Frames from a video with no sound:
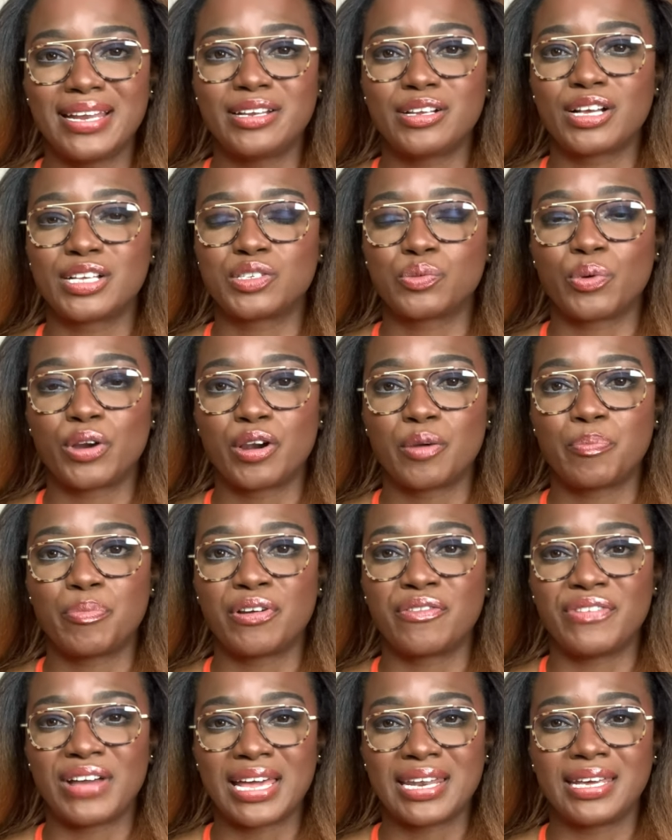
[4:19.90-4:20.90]
Because we're
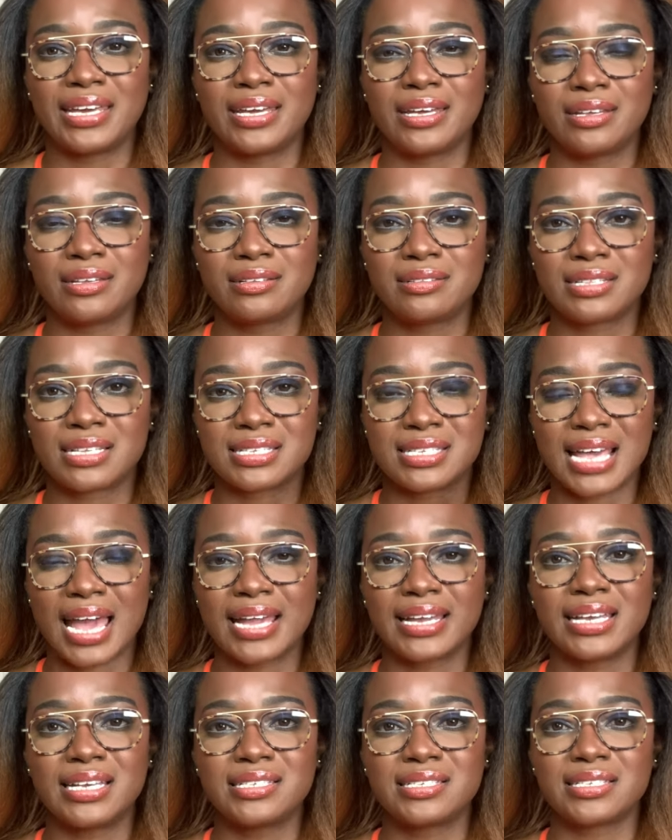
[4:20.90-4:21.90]
preventing the
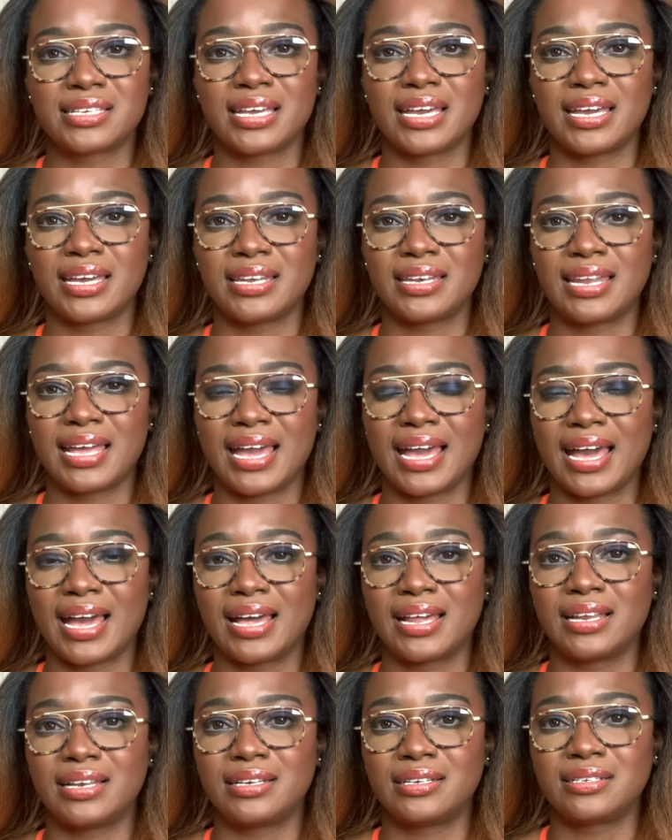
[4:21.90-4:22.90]
sagging skin
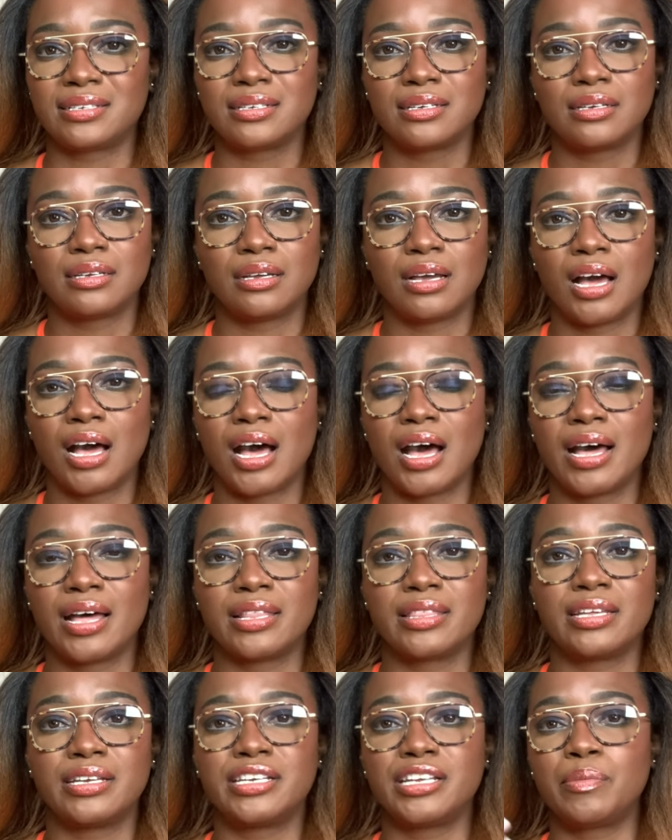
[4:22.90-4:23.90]
and uh,
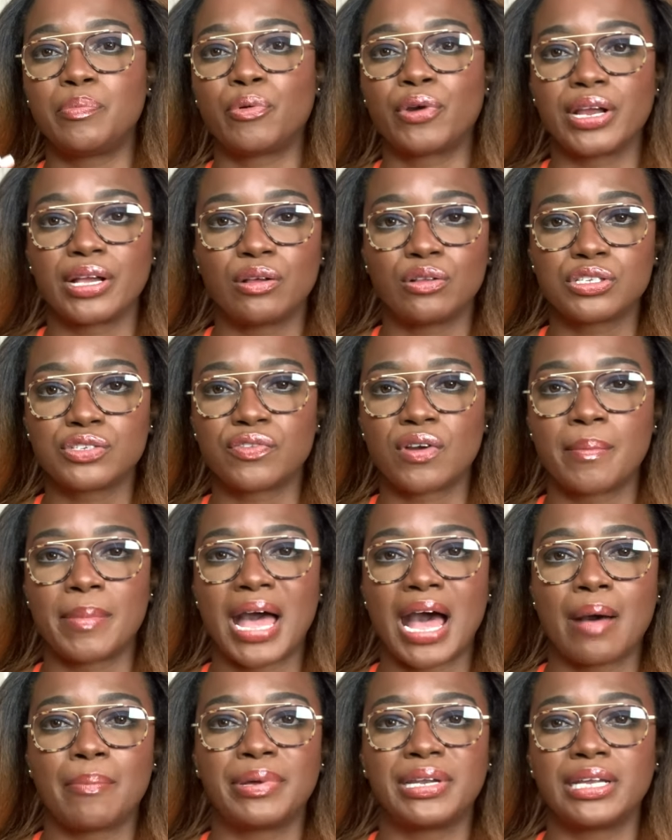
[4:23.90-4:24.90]
the deep wrinkles from
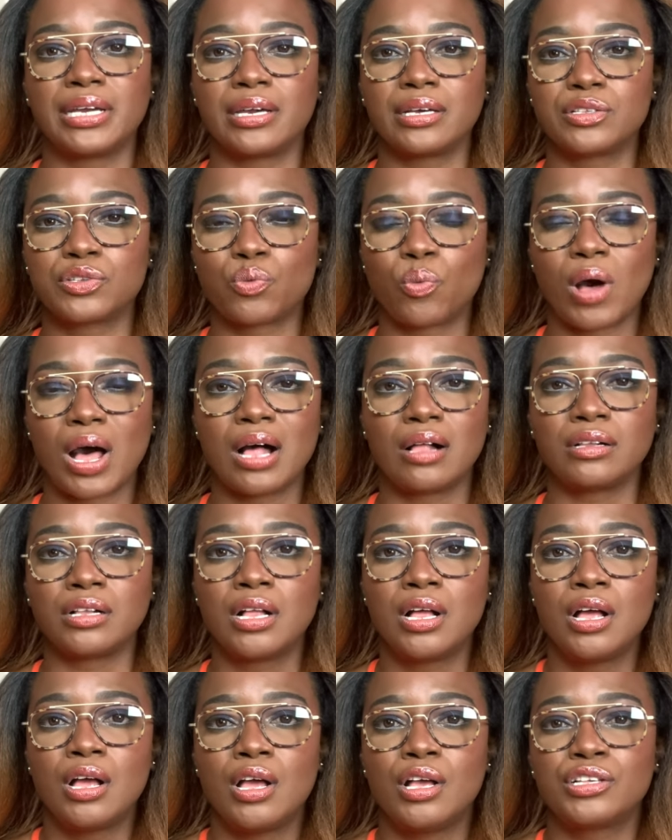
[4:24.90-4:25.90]
happening as well.
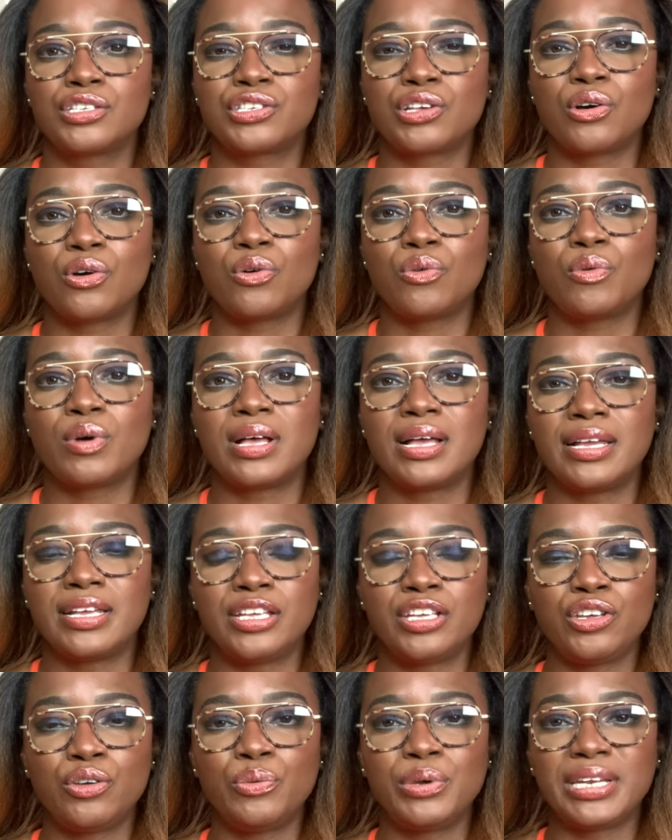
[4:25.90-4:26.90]
So
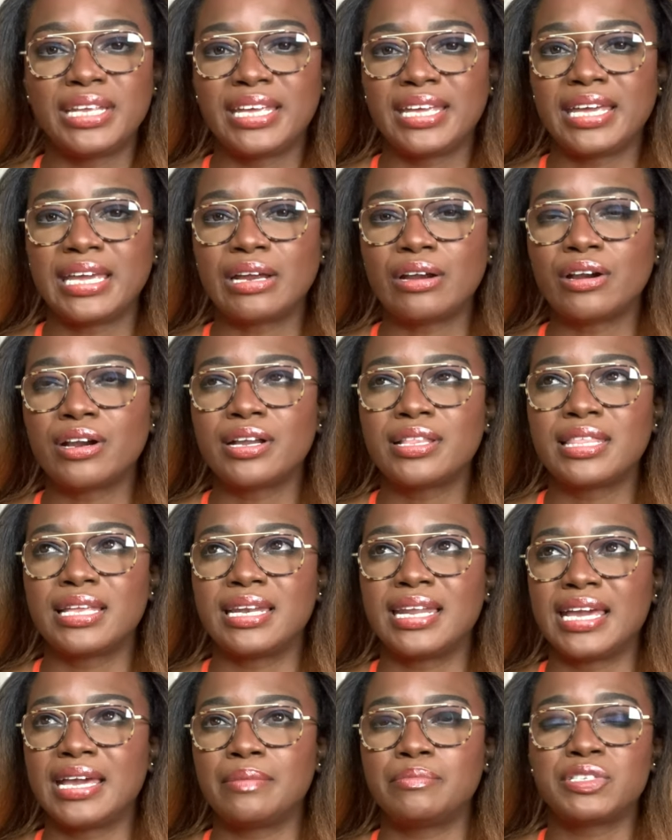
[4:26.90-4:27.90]
you would hear the
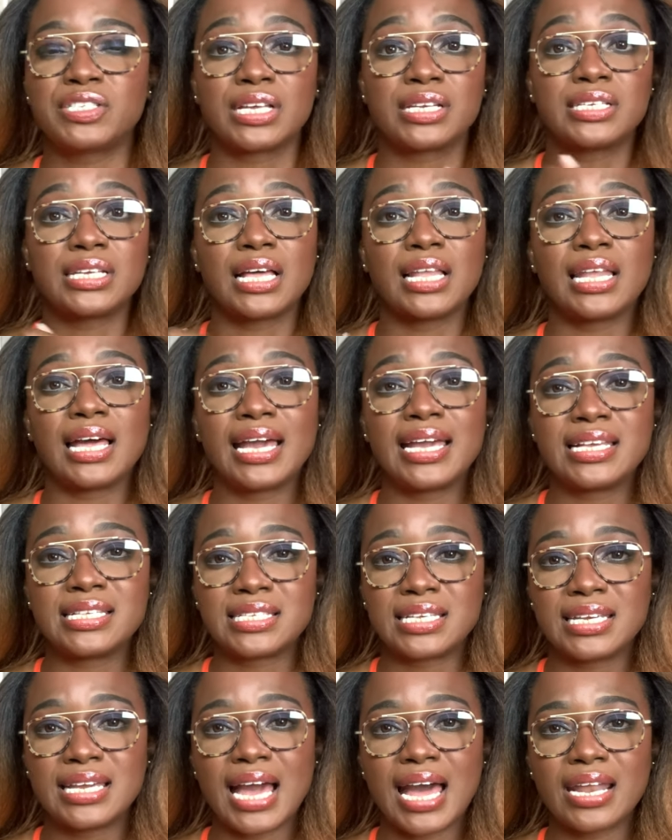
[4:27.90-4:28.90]
name Centella
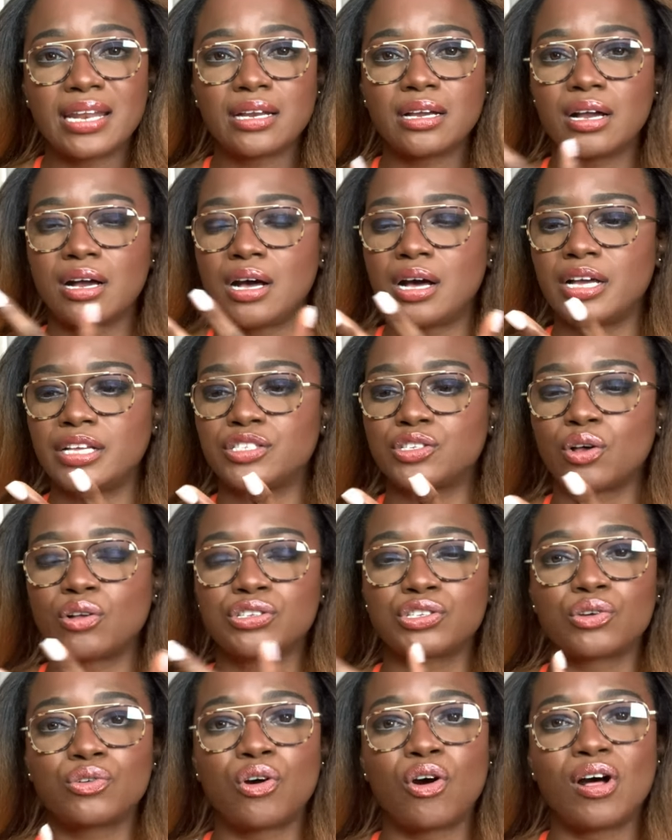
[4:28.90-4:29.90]
Asiatica. It's
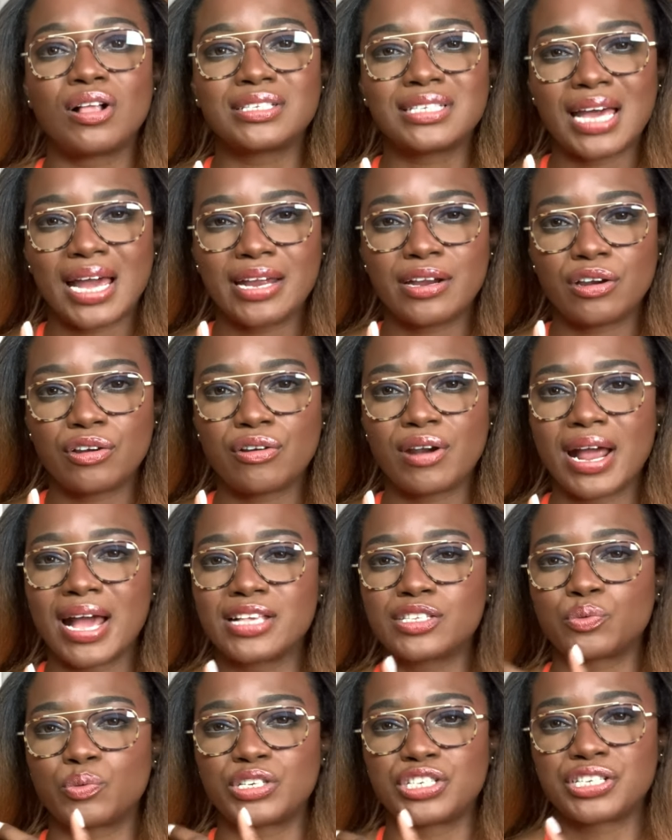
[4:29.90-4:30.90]
also called
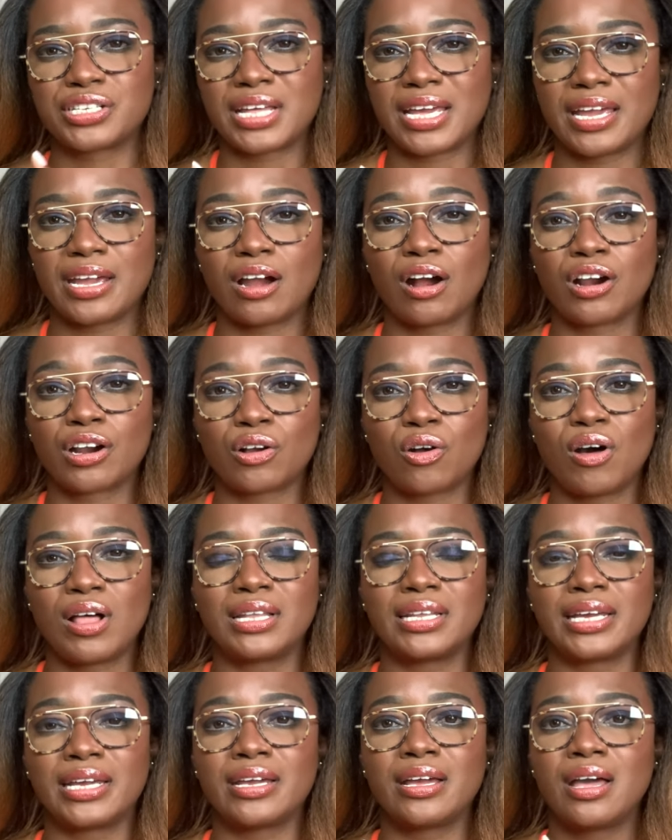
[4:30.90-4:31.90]
Tigergrass, which they are
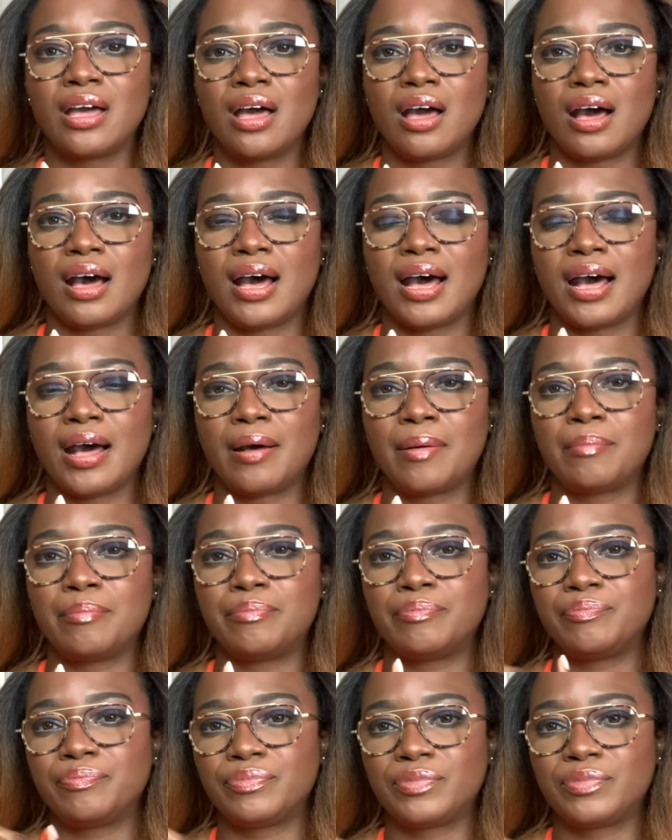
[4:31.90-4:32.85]
calling um,